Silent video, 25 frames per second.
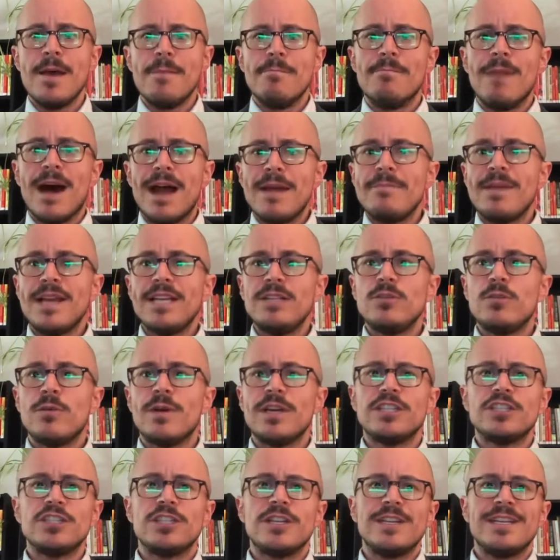My main
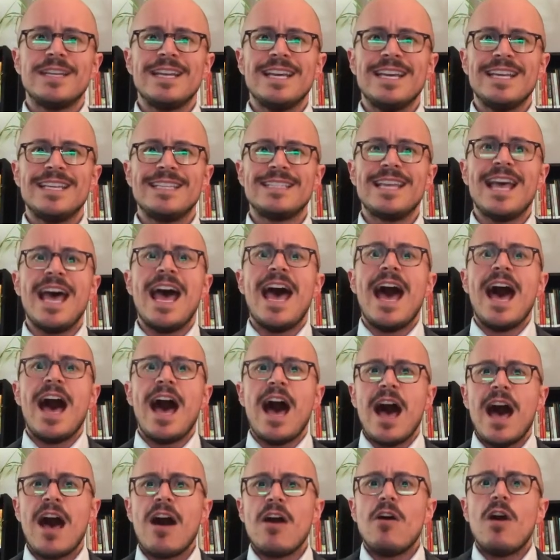question is,
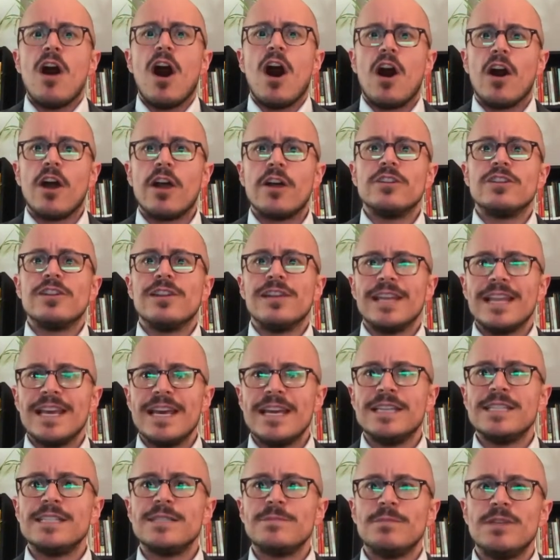how are the
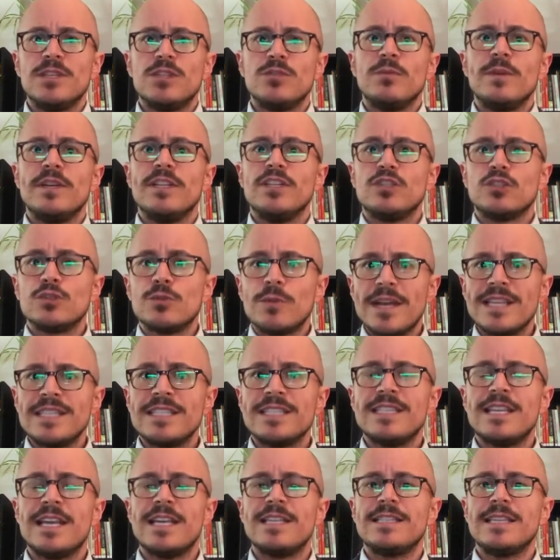links between
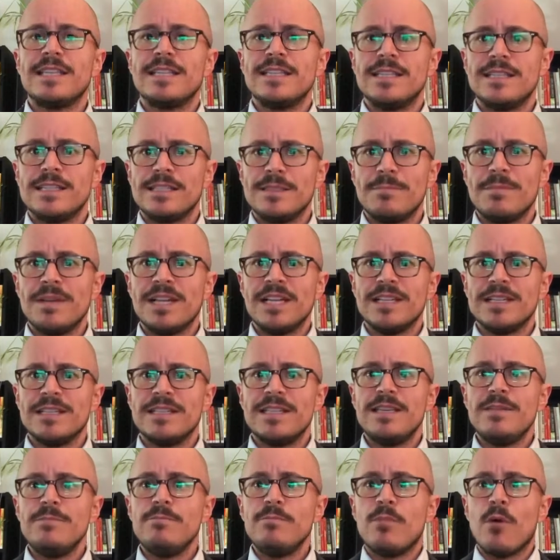transness and
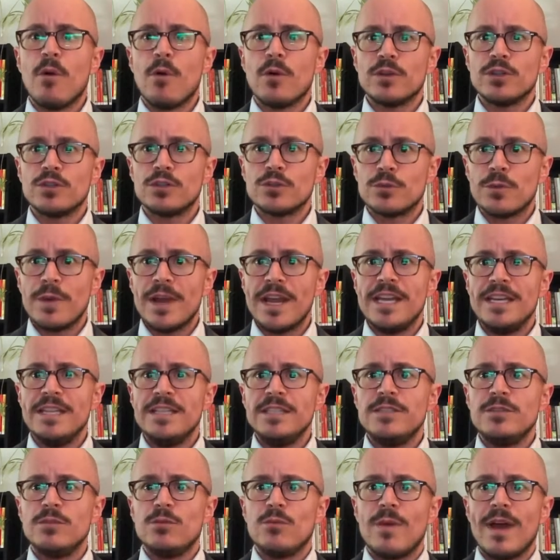disability
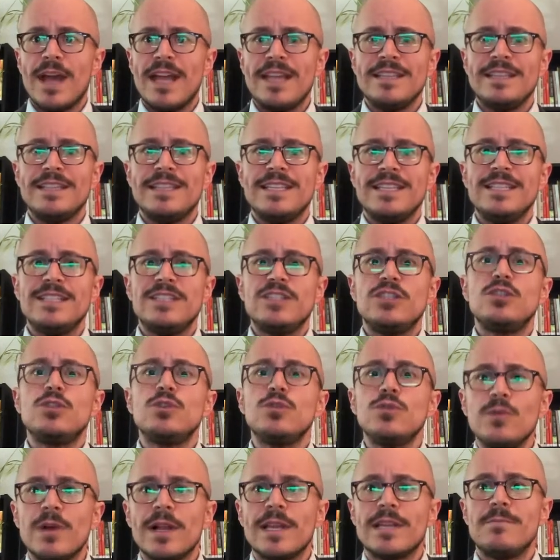portrayed when these
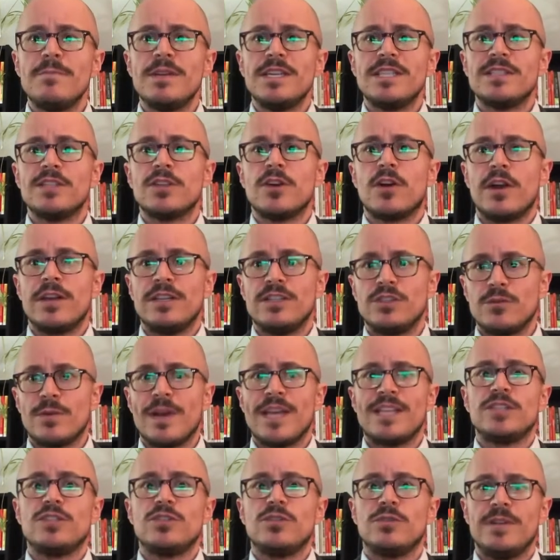two elements are
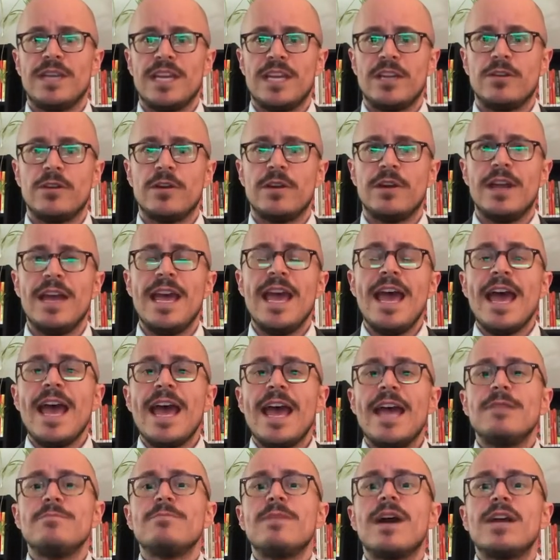addressed together?
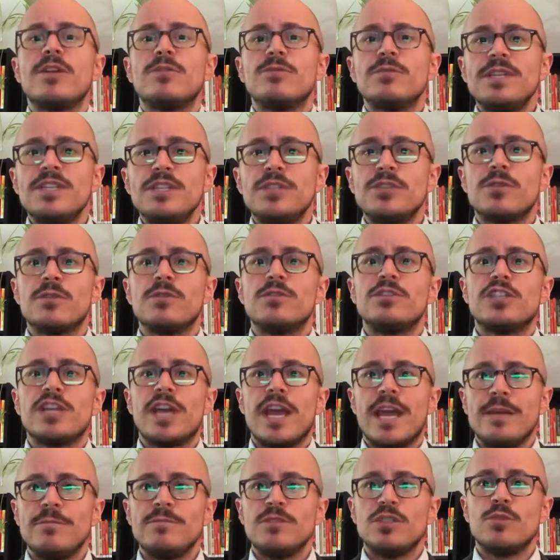And my research
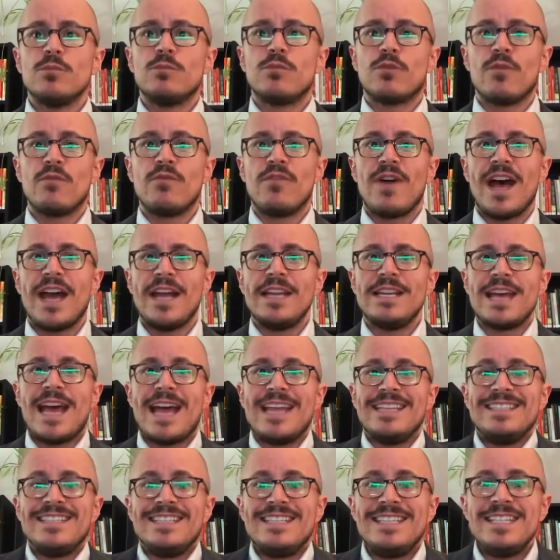aims to provide
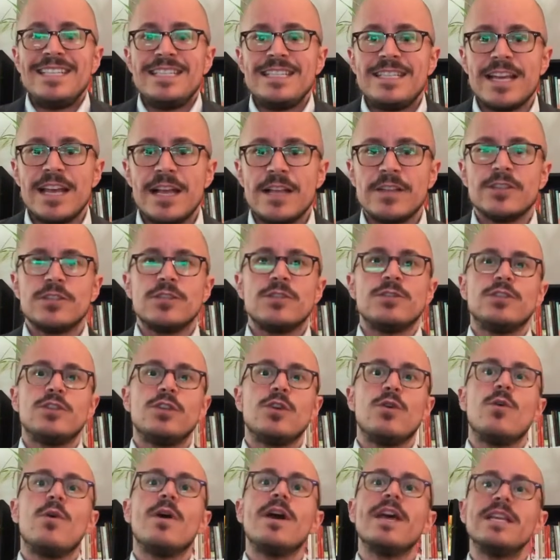a detailed
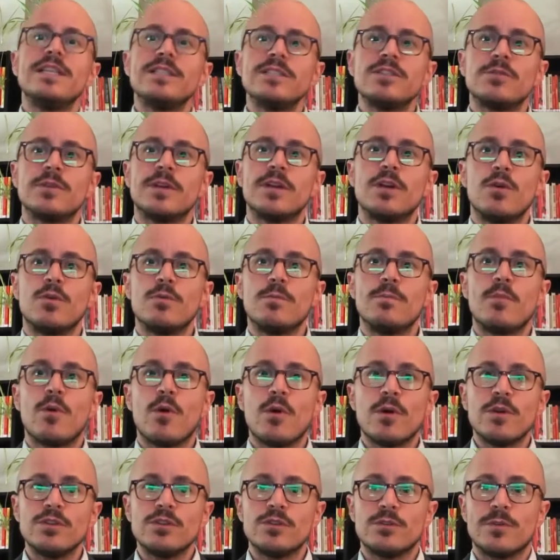socio-historical
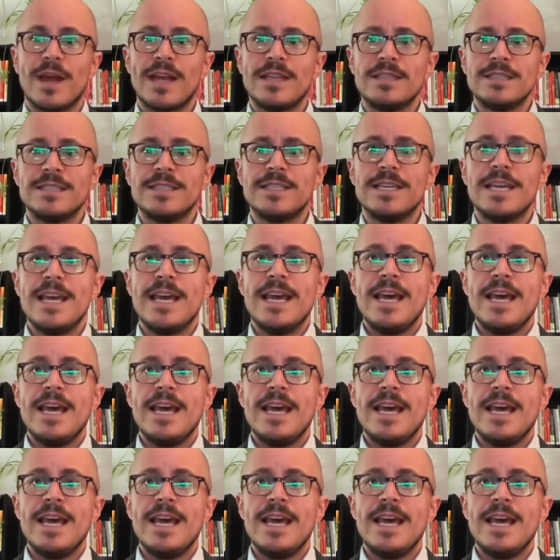portrait,